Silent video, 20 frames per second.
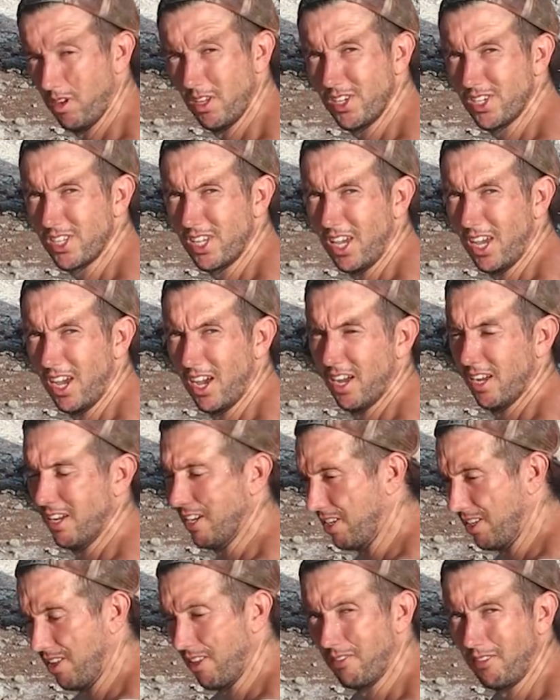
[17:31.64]
of this gear
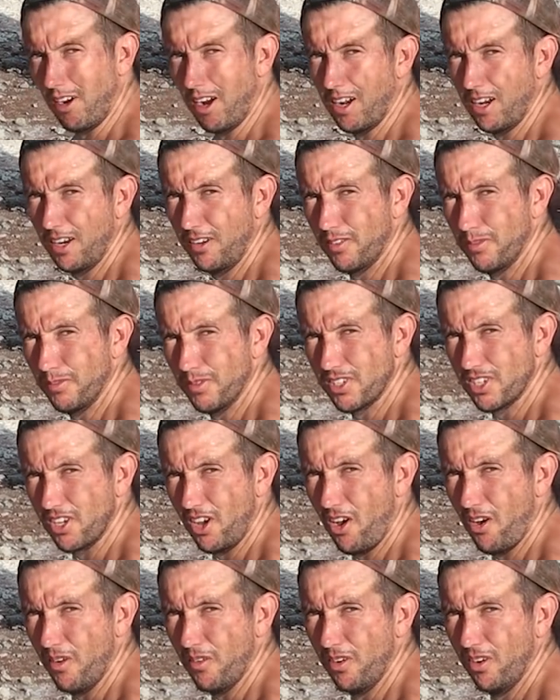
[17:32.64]
and thread it in from the
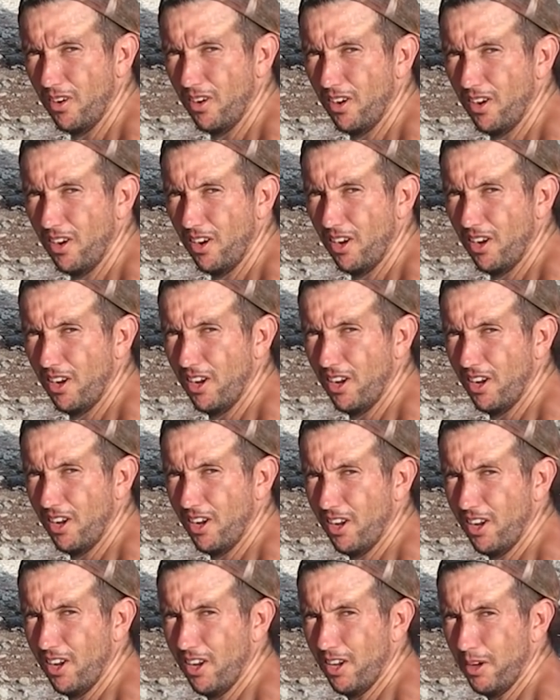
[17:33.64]
top.
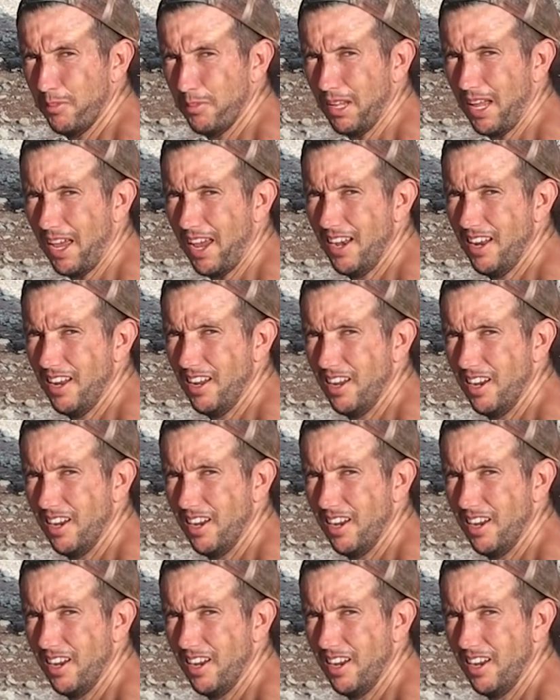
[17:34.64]
Plan?